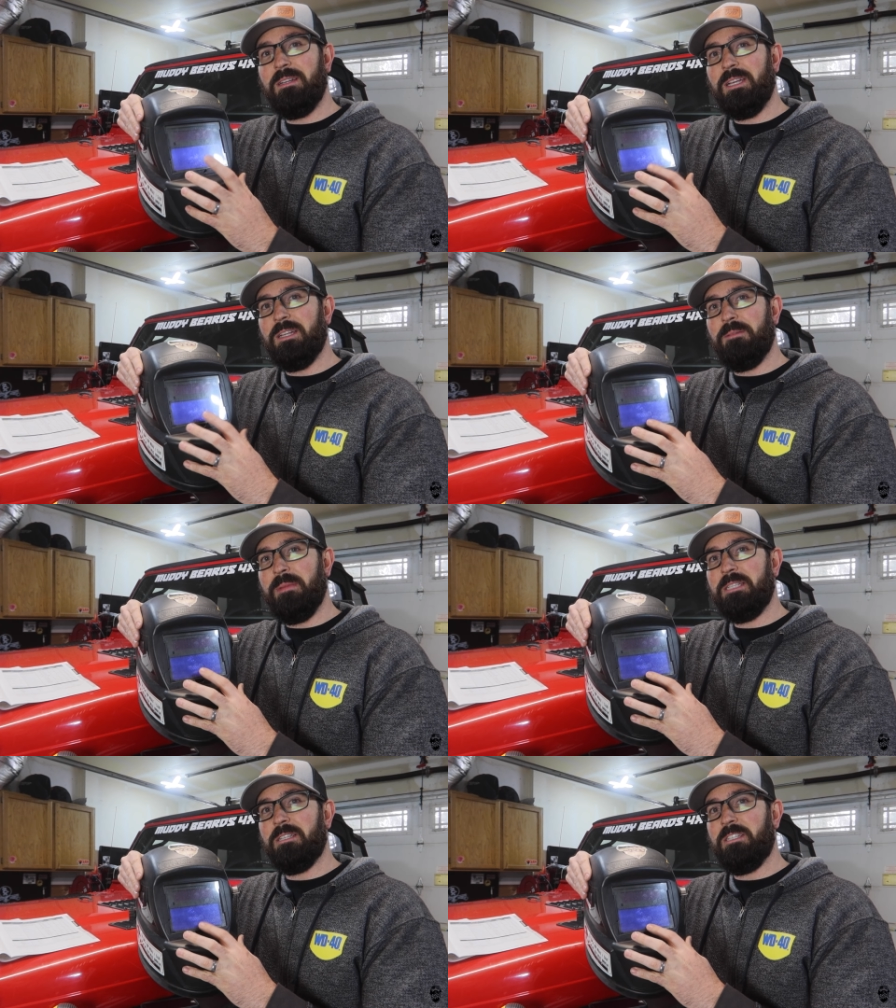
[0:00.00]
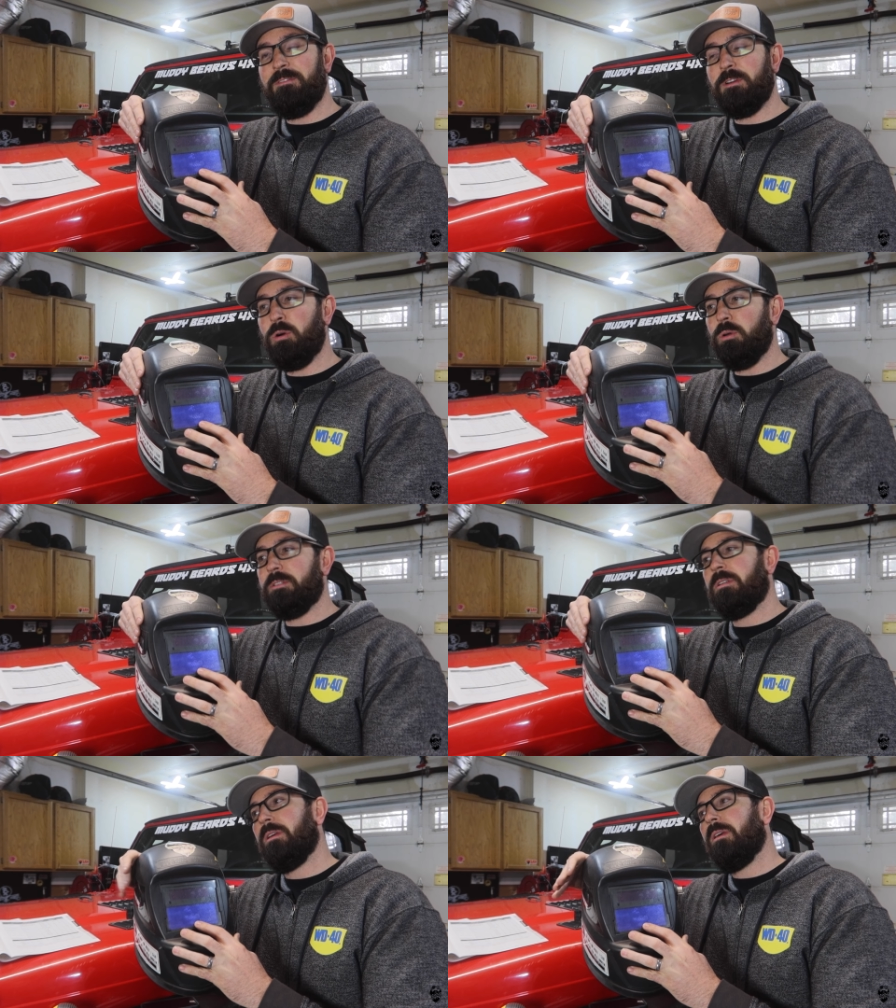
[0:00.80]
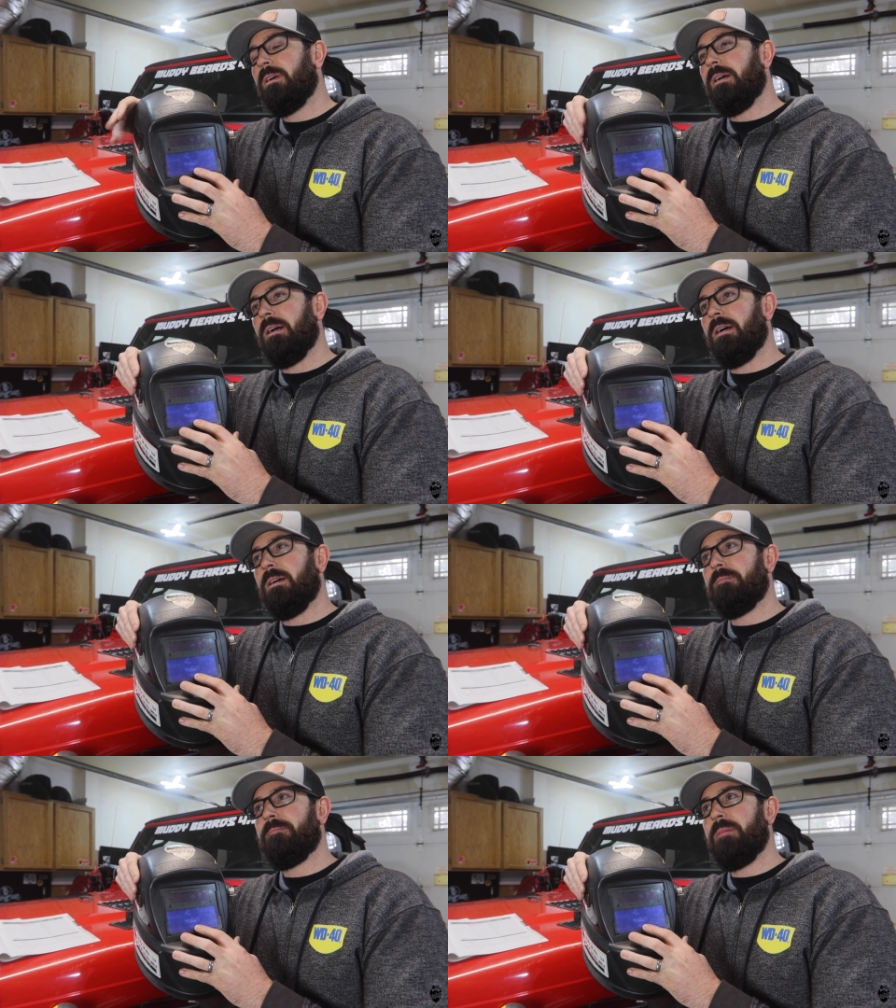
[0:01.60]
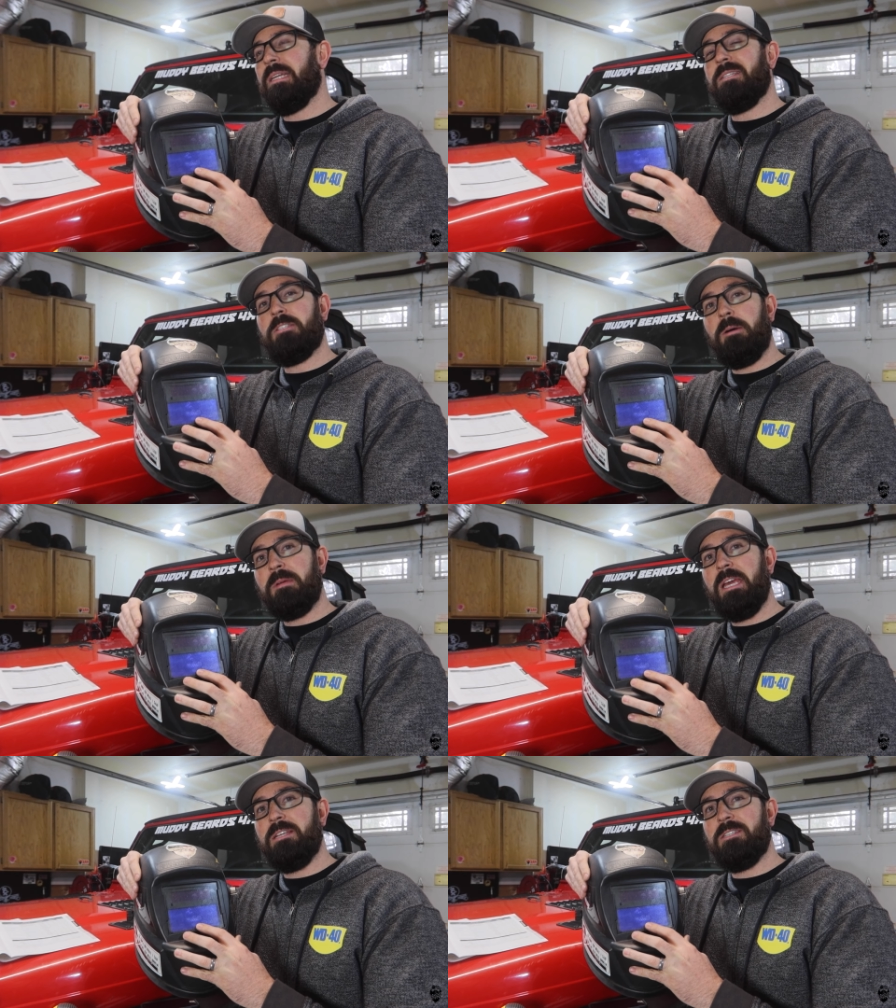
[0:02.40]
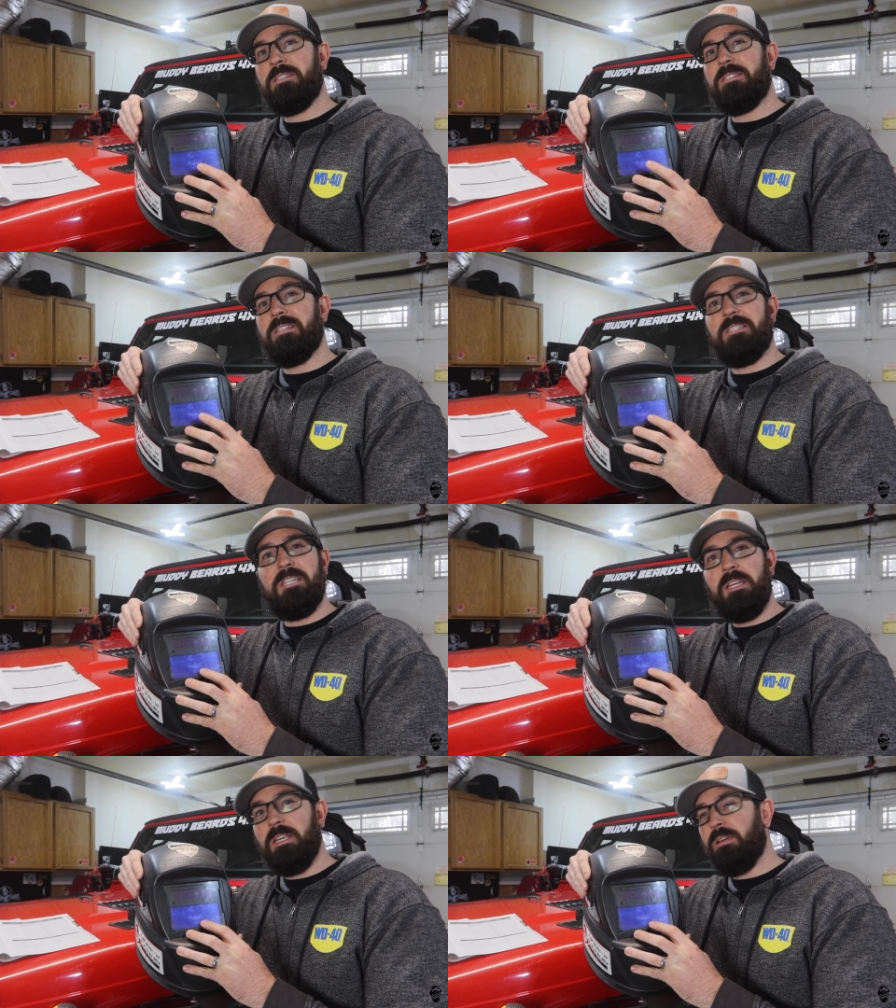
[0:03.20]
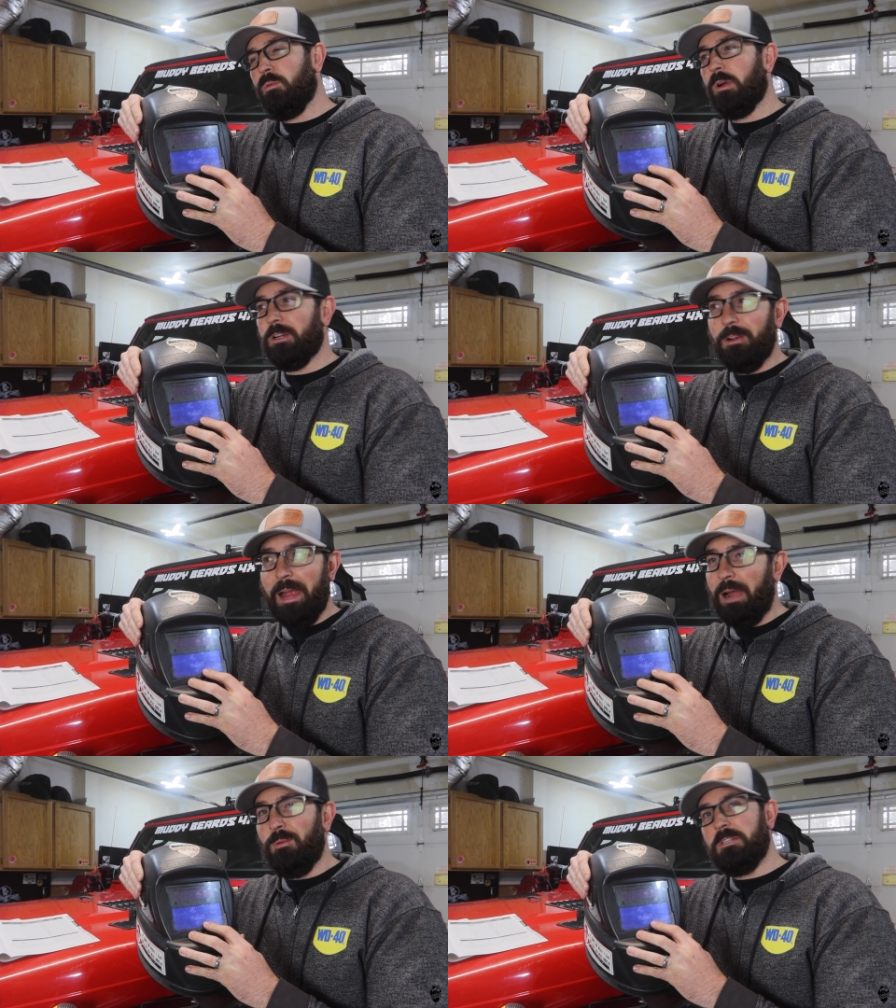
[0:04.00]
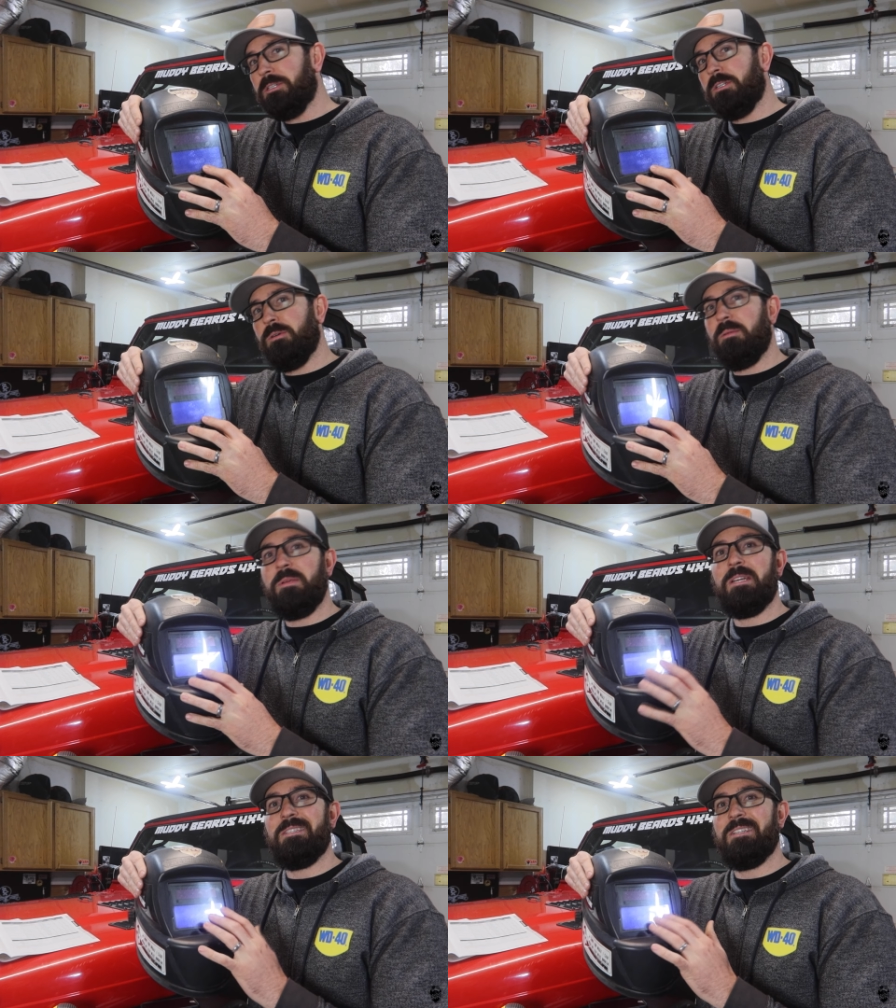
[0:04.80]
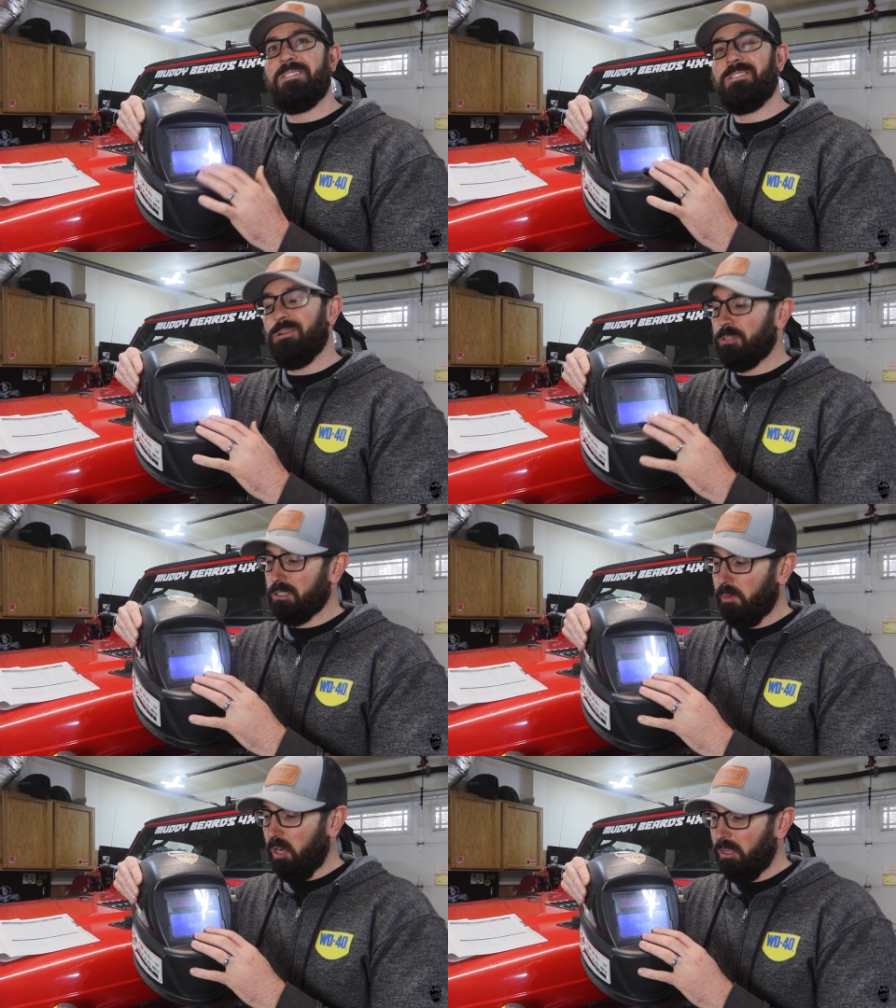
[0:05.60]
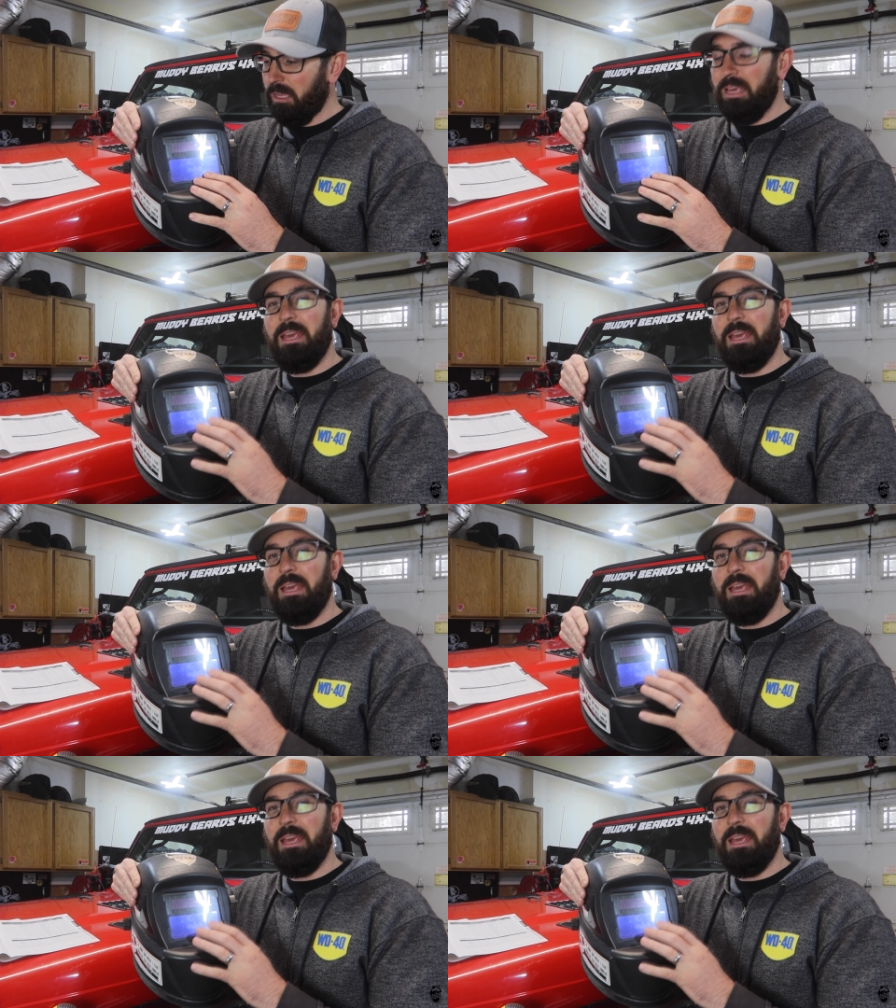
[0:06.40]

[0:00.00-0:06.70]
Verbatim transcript: It makes it difficult Uh, in some cases to see where you're at, what you're doing, because it's so small,